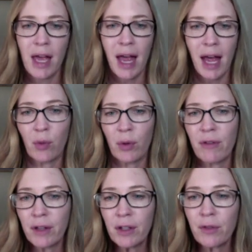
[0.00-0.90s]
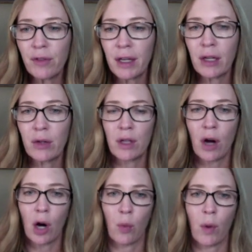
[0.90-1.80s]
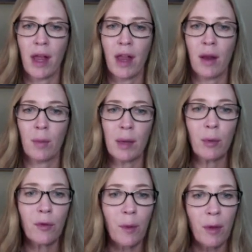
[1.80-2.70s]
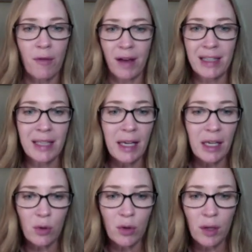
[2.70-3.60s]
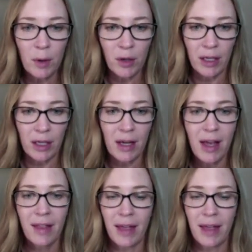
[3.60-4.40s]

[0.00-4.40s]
And reveal videos are when people from the VEX IQ community